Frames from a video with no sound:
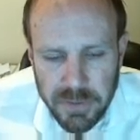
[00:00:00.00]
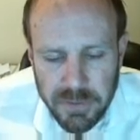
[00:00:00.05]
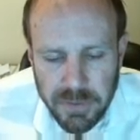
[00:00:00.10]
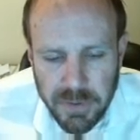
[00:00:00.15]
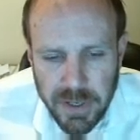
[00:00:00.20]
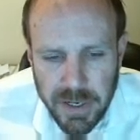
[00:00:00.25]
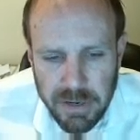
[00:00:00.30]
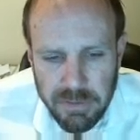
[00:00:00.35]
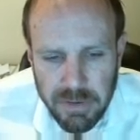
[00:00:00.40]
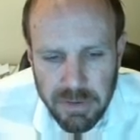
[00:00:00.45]

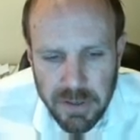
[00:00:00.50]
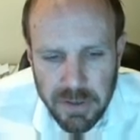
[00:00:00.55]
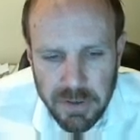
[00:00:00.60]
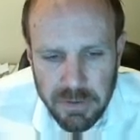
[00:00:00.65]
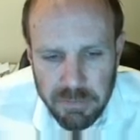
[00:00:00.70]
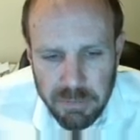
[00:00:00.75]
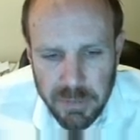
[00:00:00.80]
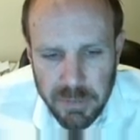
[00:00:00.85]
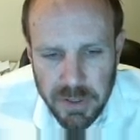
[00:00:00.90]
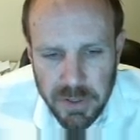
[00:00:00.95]
for having
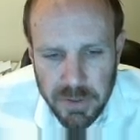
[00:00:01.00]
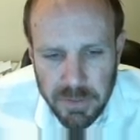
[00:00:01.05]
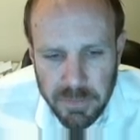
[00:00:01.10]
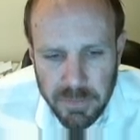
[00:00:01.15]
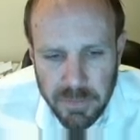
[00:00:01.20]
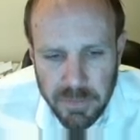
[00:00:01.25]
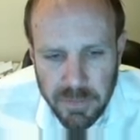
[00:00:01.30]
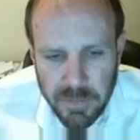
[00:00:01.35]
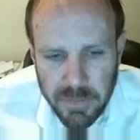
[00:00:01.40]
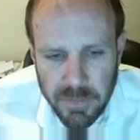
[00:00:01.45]
enough money.
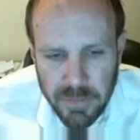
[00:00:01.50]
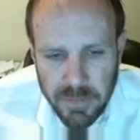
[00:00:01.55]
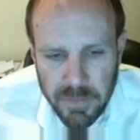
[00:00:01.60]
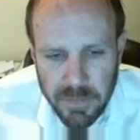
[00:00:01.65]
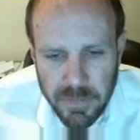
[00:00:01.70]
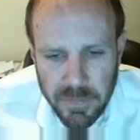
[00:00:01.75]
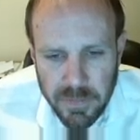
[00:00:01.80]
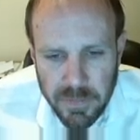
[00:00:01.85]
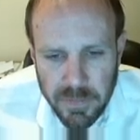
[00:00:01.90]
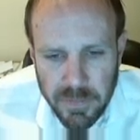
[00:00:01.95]

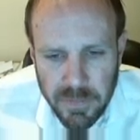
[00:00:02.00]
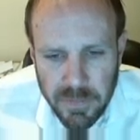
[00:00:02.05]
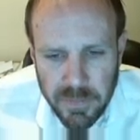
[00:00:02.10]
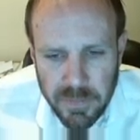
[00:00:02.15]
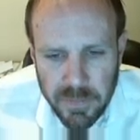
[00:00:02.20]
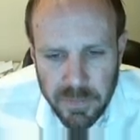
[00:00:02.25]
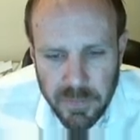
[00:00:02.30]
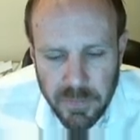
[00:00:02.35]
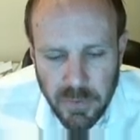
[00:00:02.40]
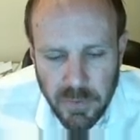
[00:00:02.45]

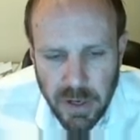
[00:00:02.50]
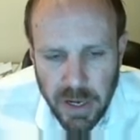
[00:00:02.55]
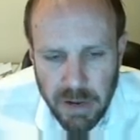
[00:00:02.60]
For